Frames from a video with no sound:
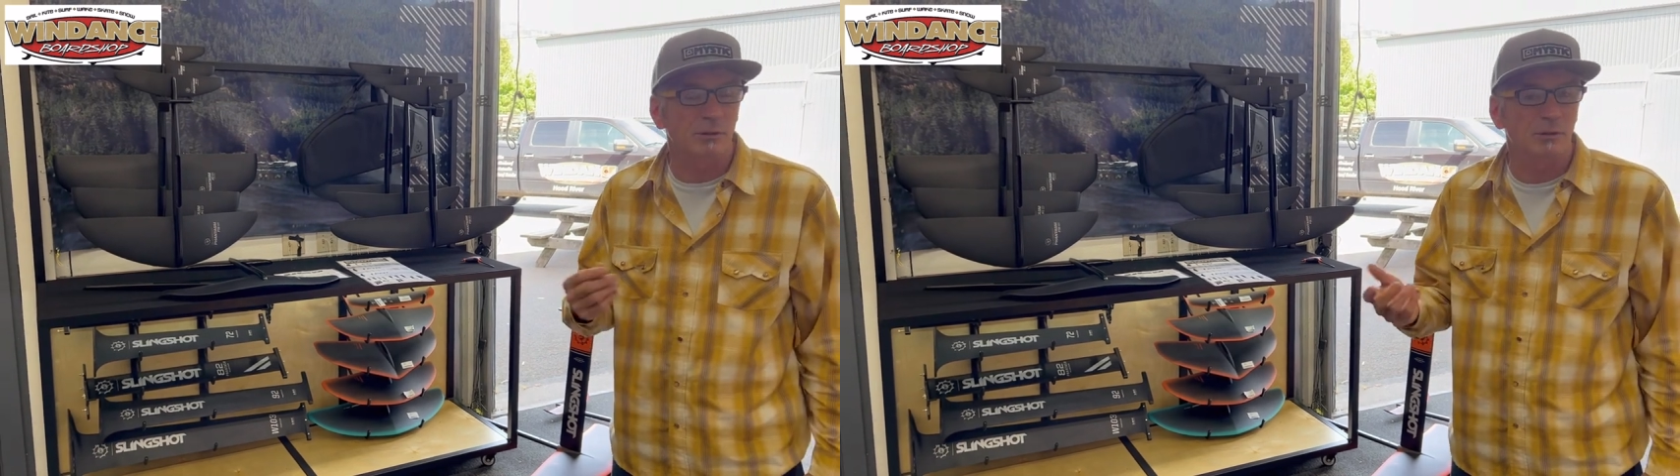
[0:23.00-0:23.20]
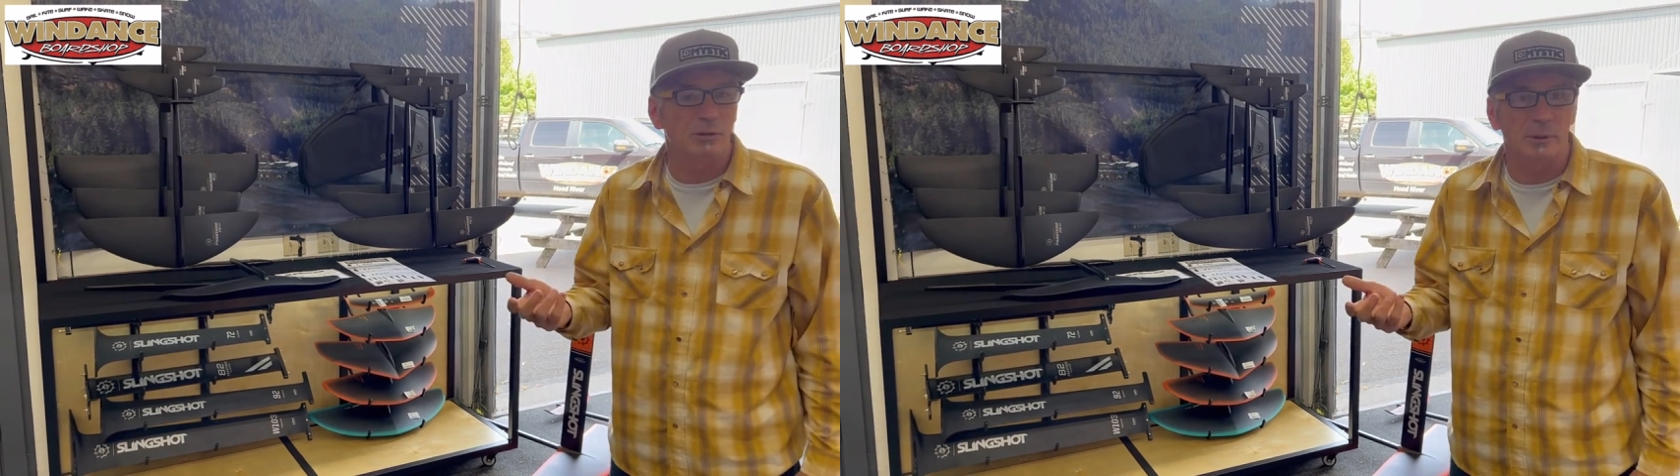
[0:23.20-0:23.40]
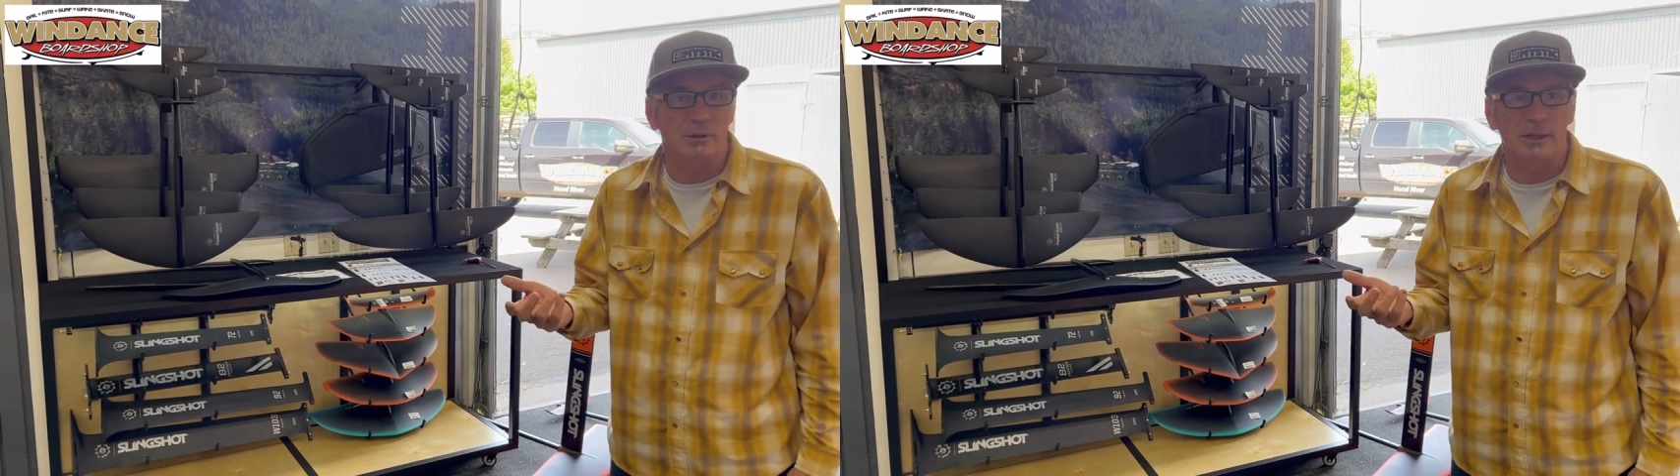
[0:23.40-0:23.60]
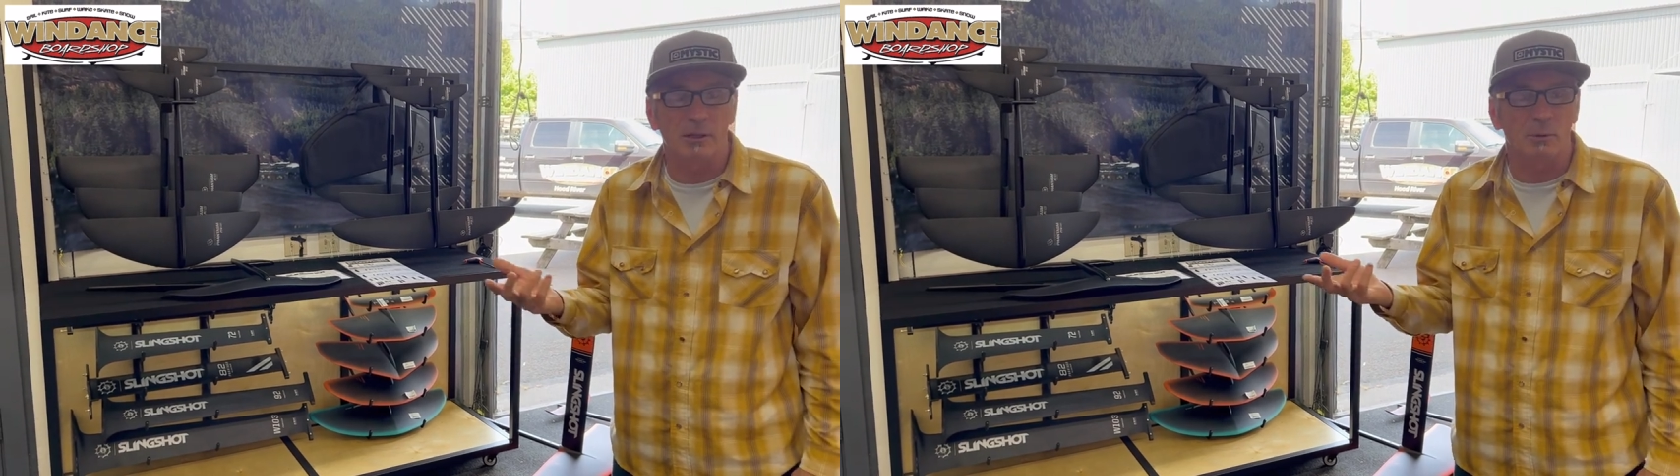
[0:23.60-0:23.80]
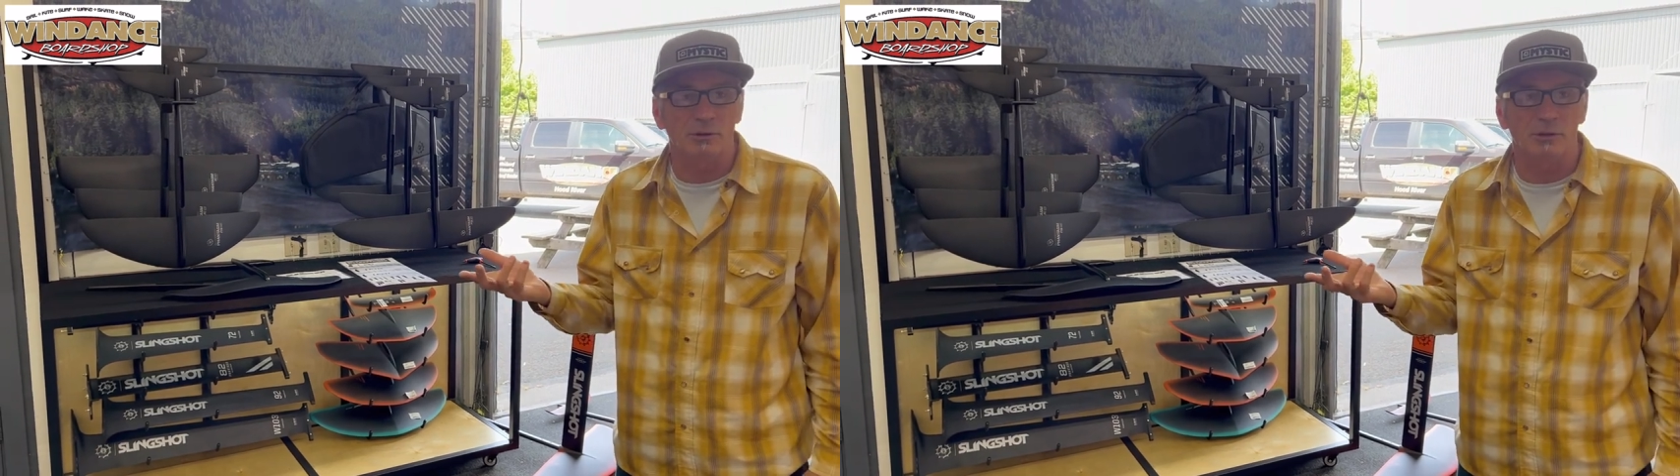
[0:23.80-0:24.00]
2 weeks
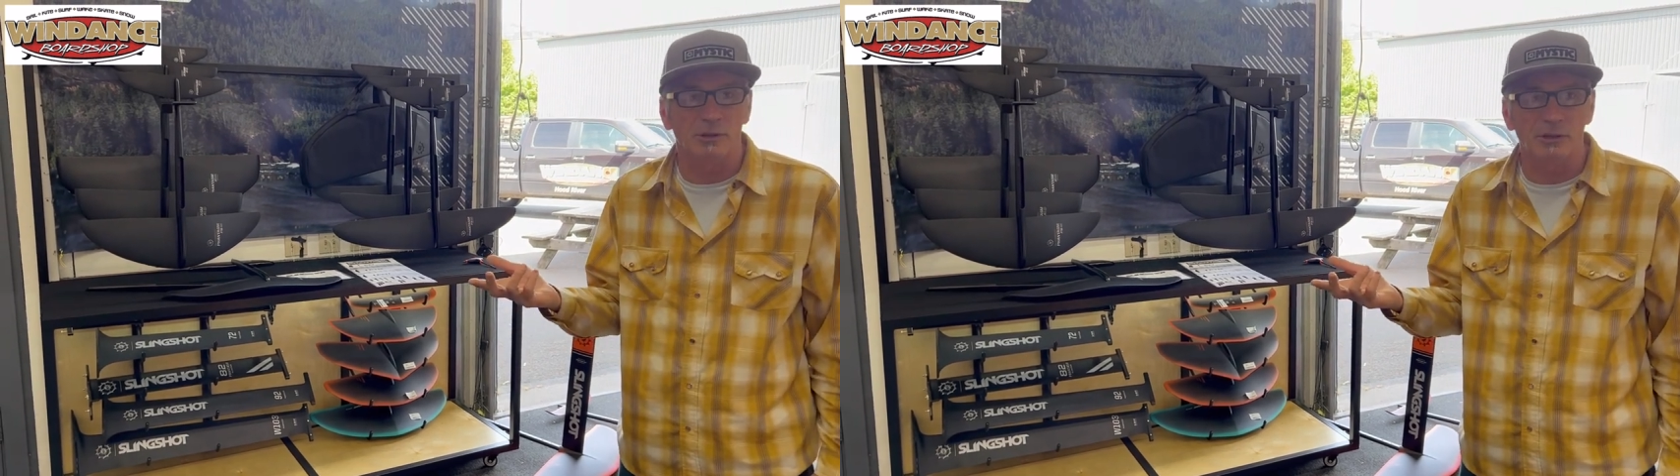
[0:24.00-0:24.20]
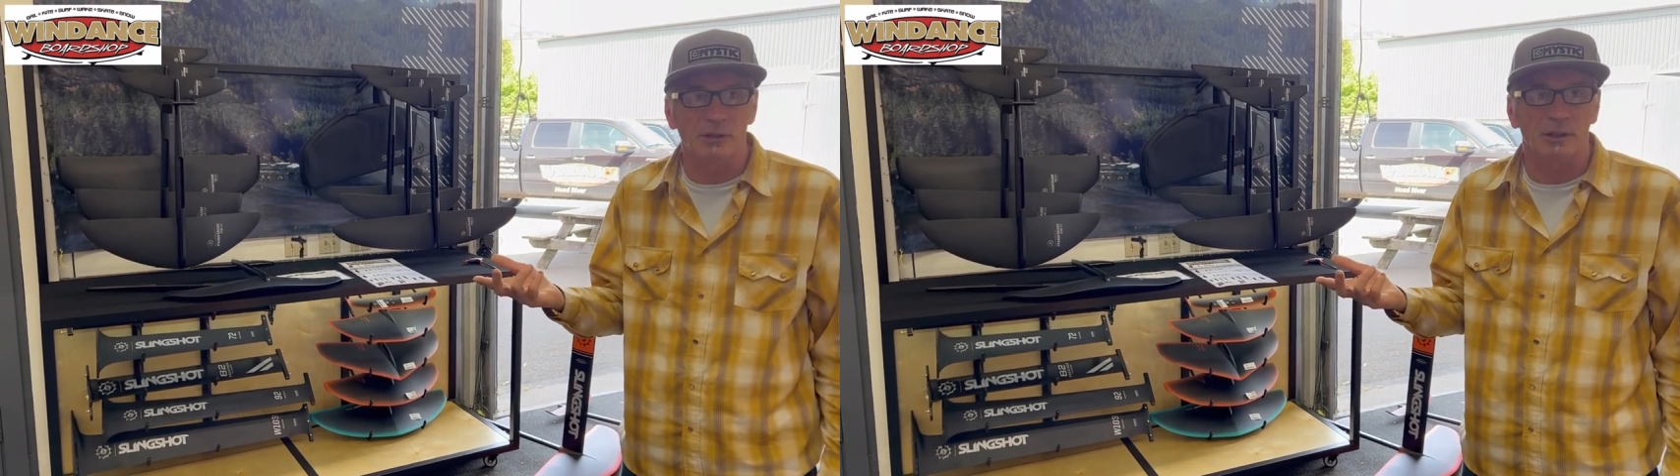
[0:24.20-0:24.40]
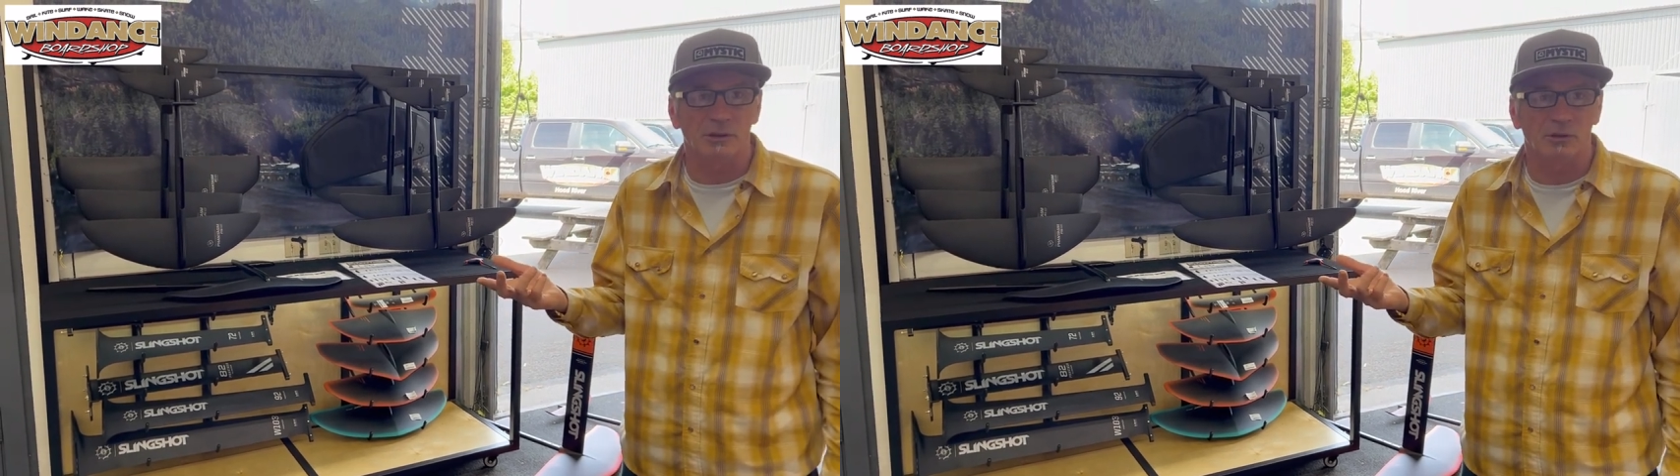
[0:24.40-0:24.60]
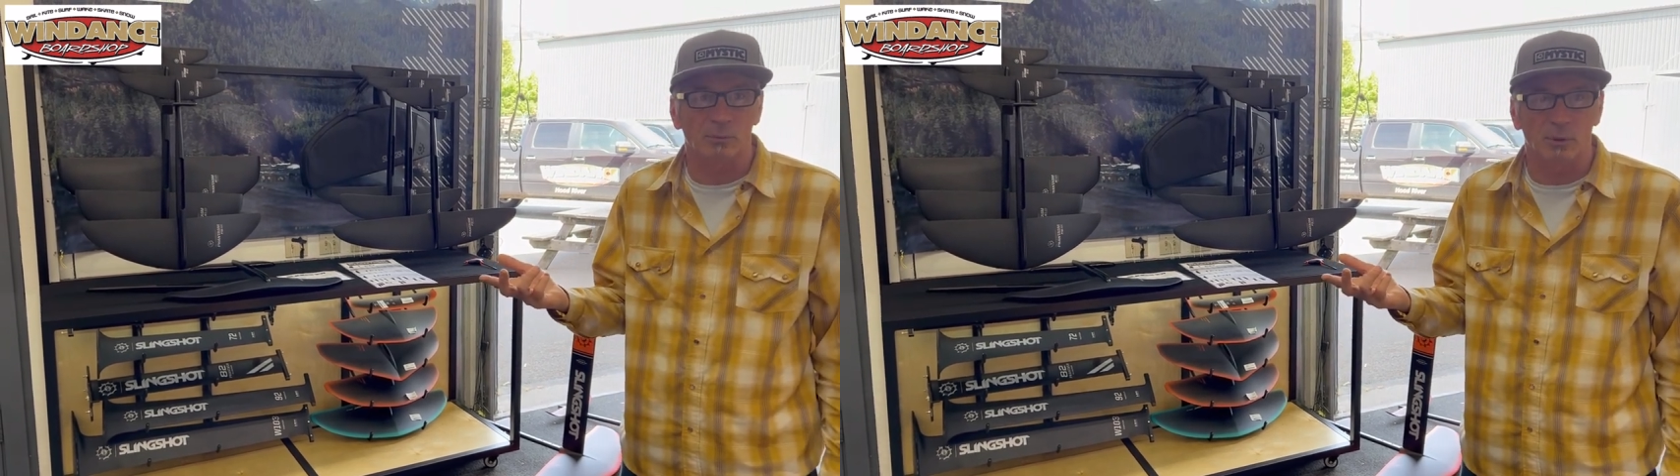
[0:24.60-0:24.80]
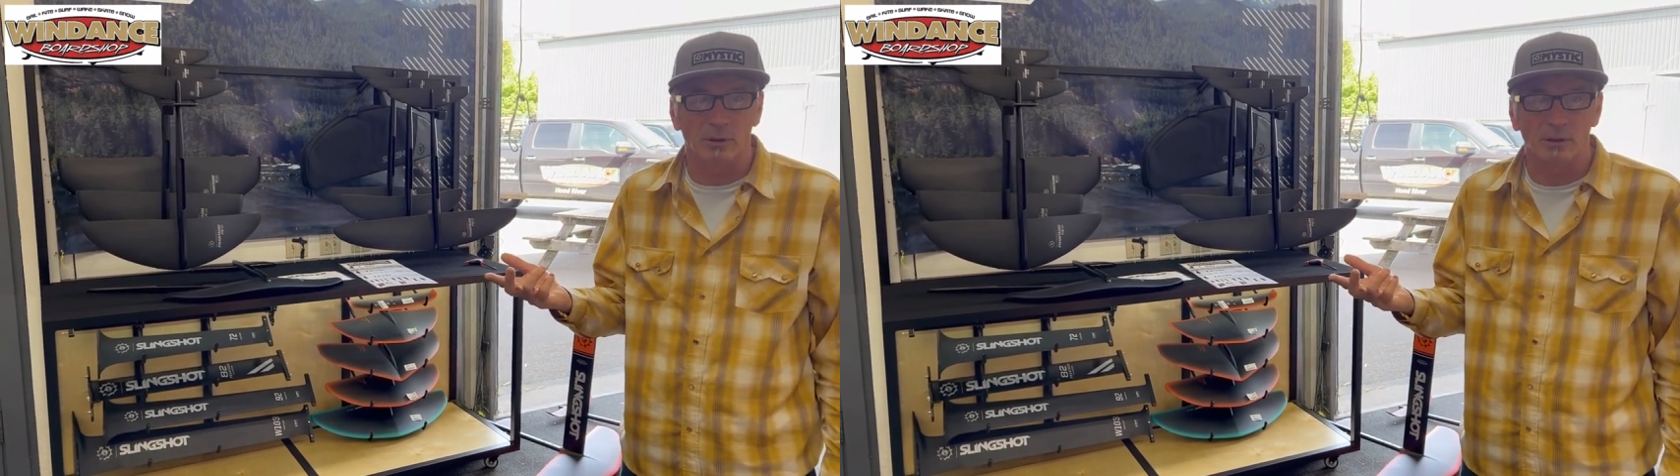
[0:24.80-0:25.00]
later, once you're decent at this
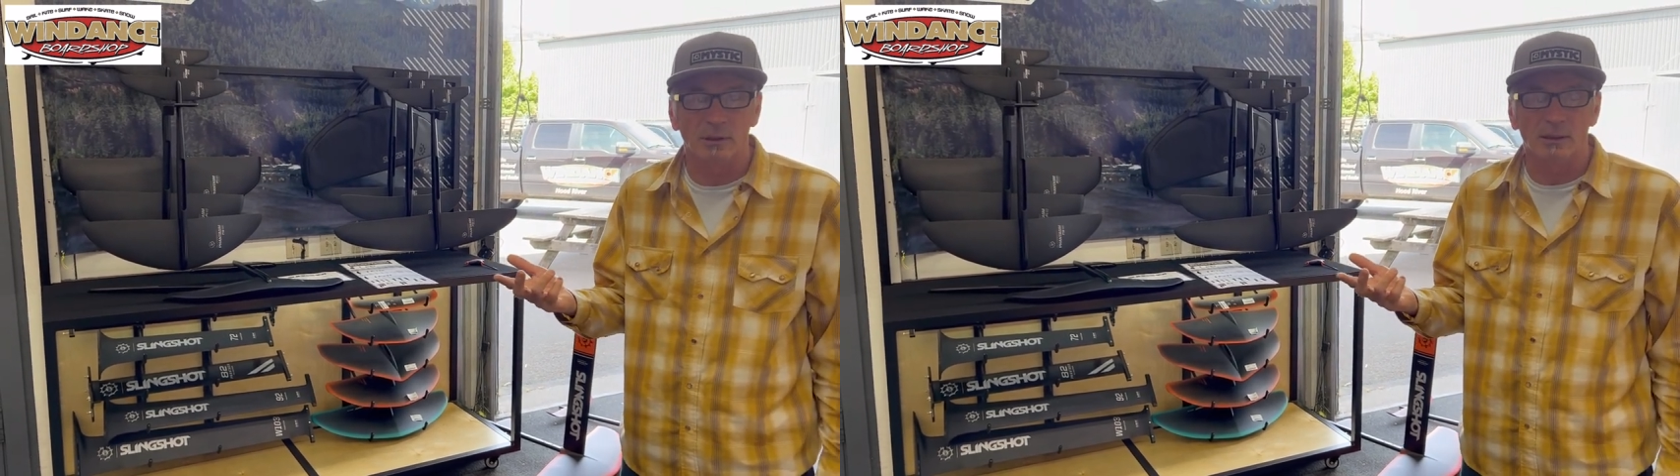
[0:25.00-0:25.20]
sport,